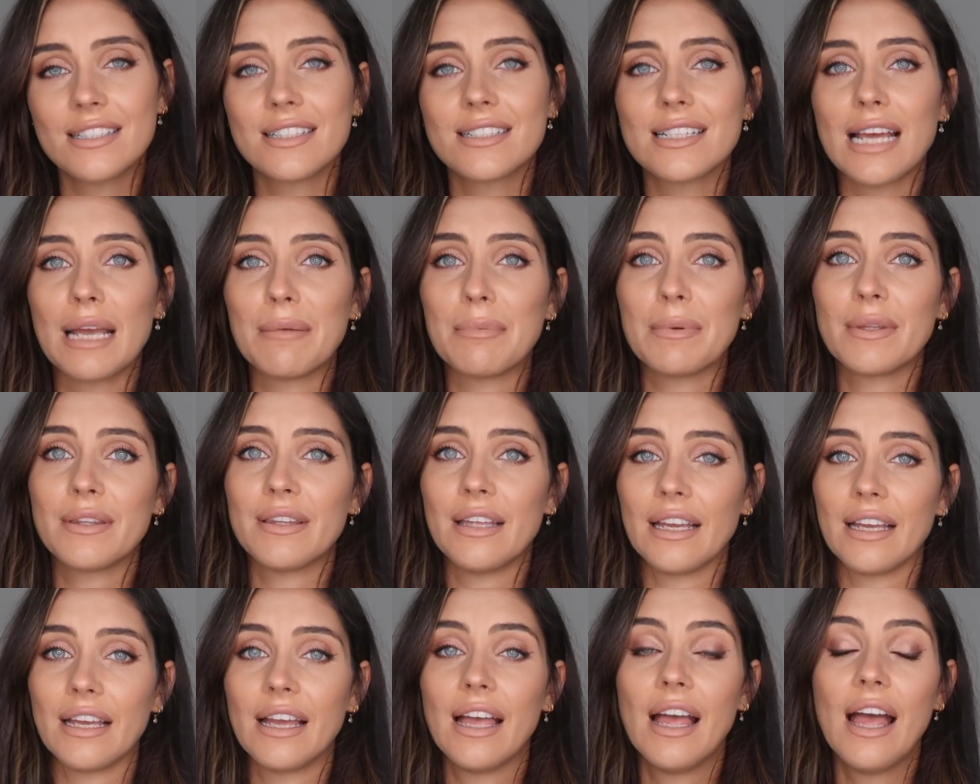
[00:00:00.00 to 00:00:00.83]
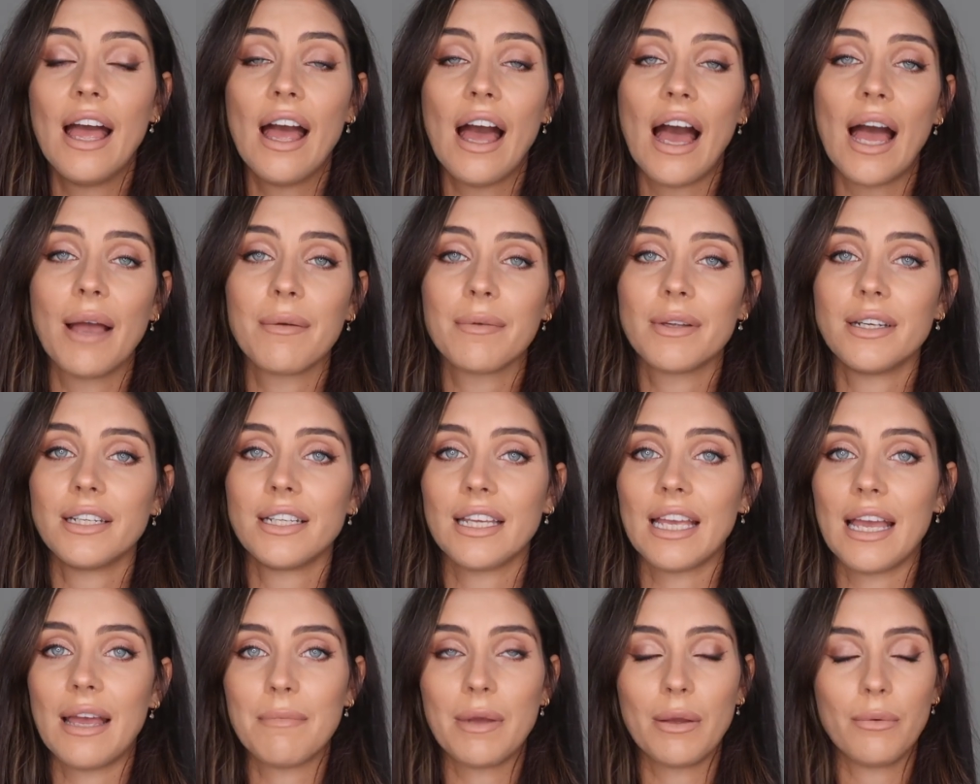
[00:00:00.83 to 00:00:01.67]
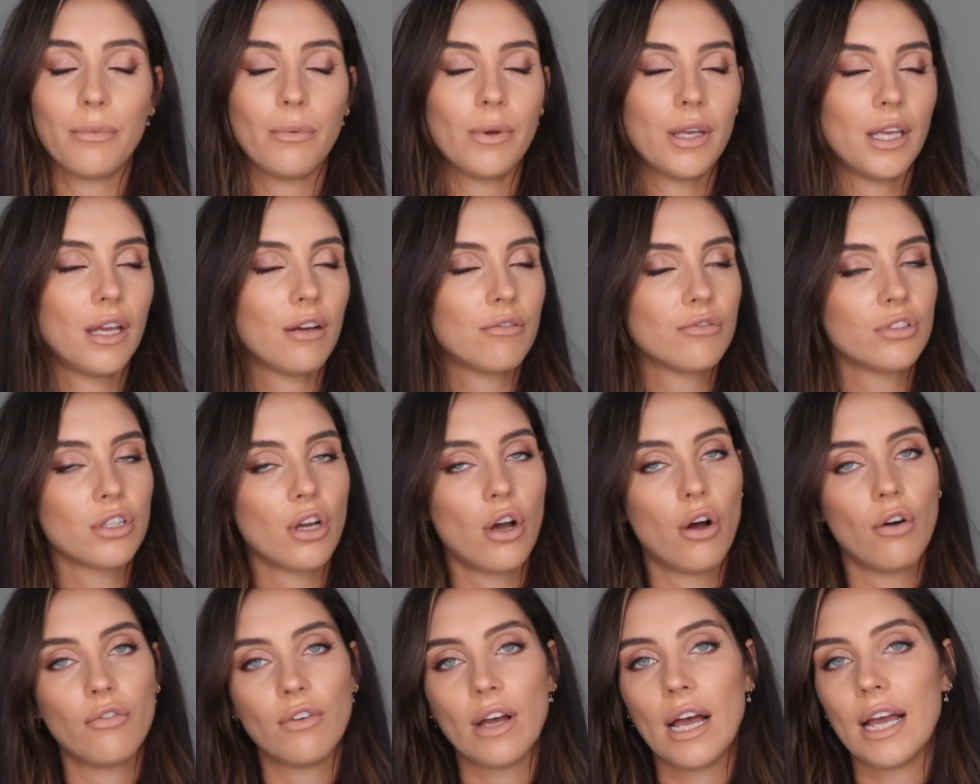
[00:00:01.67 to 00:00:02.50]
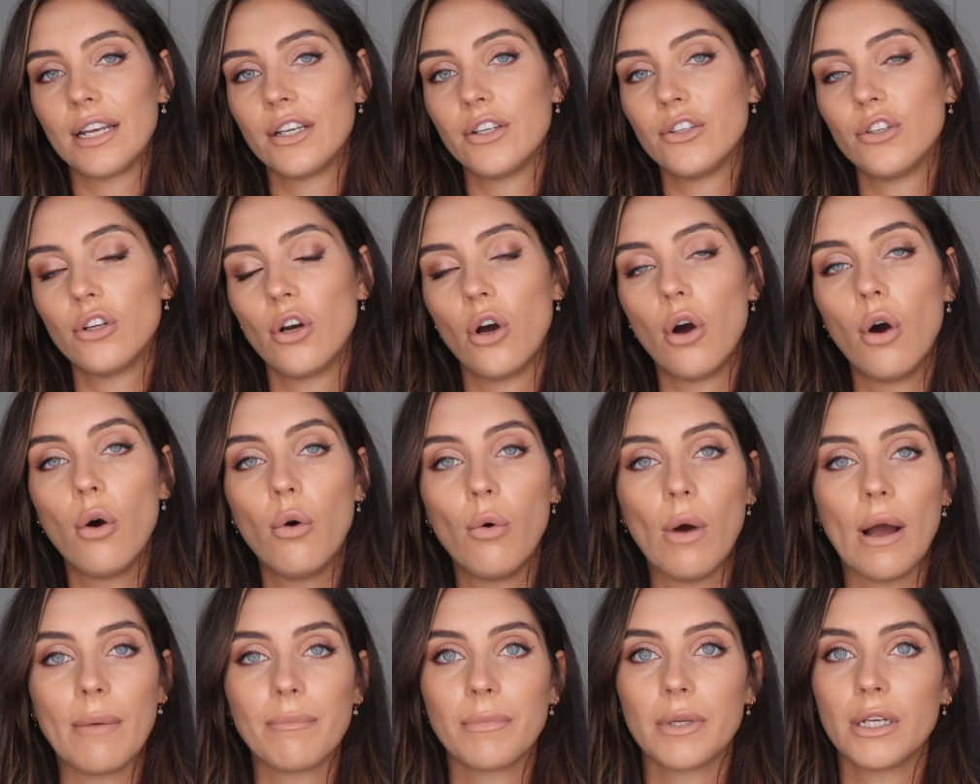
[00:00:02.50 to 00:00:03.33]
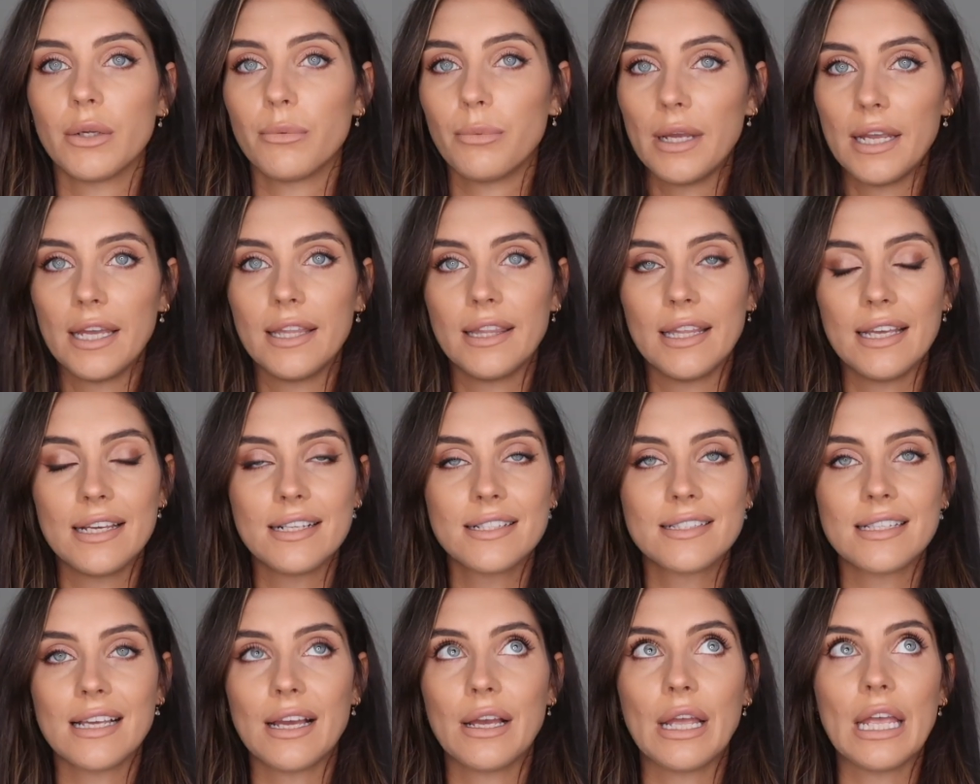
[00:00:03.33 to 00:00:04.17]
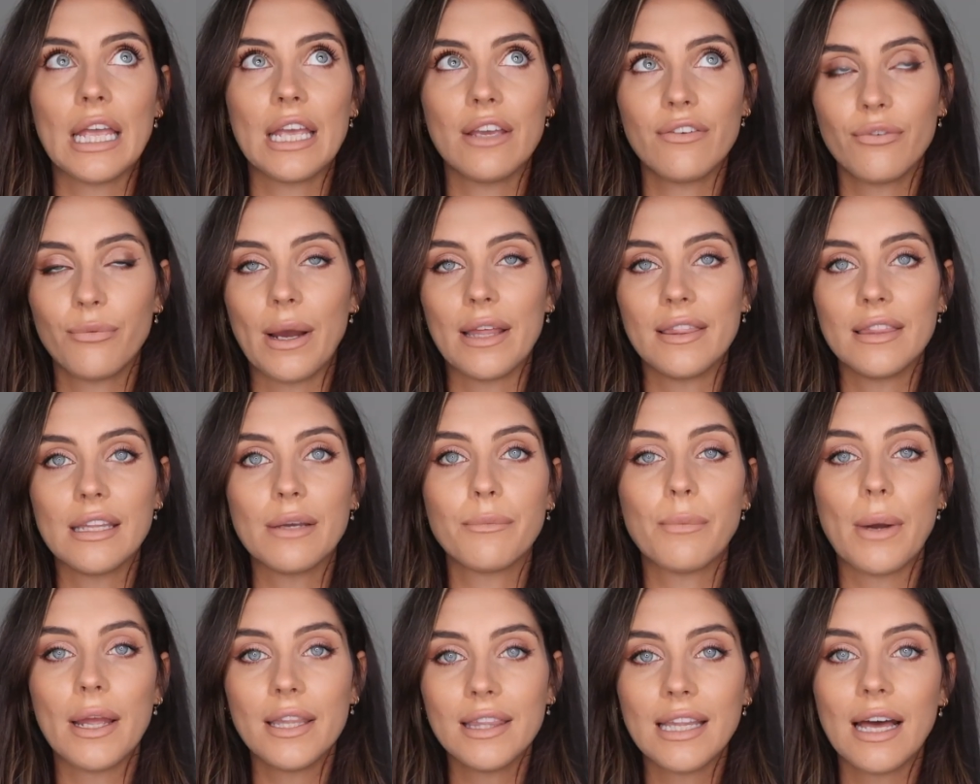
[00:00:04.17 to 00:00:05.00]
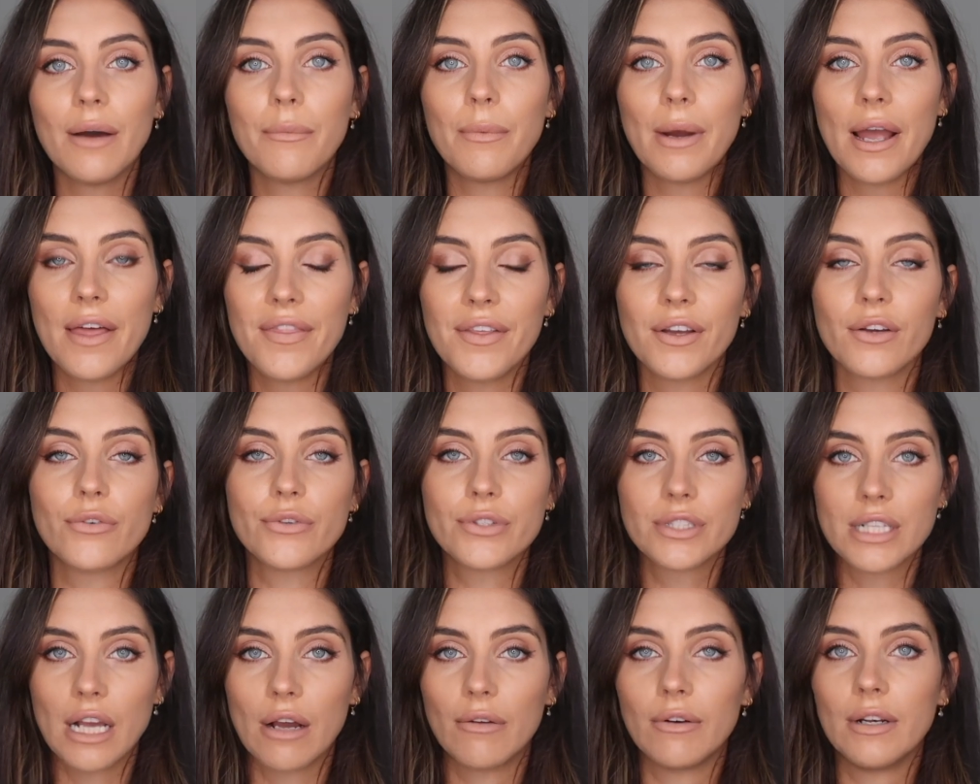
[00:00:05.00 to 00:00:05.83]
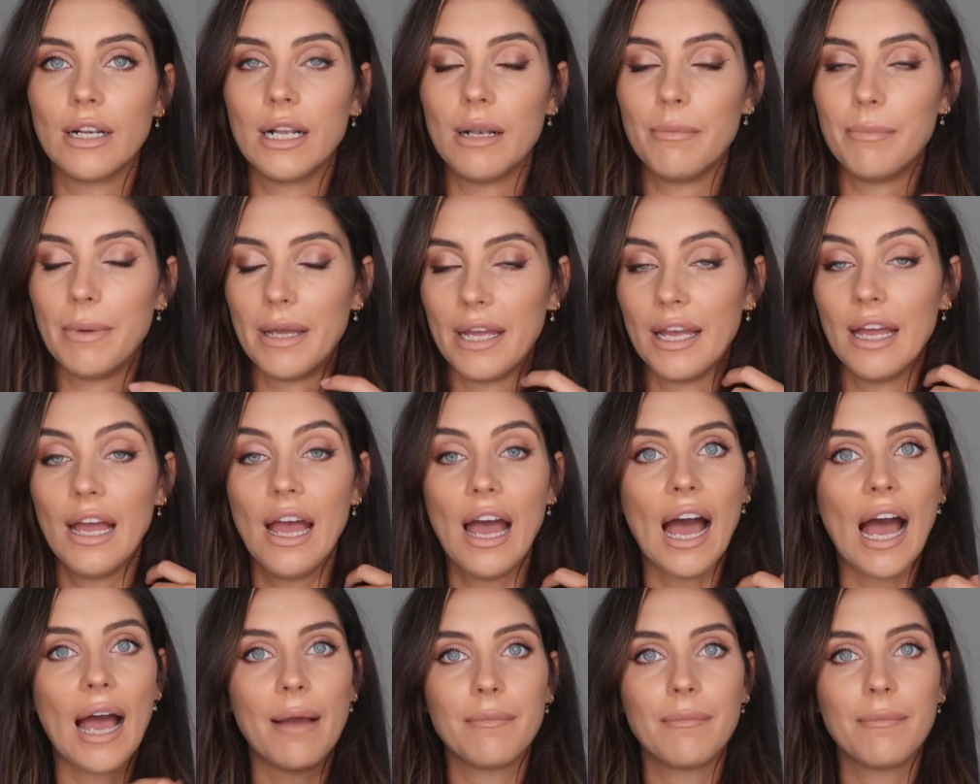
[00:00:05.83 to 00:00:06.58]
is the type of thing I'm gonna get my way out of. I know I'm gonna wear this if when that weather goes down a little bit.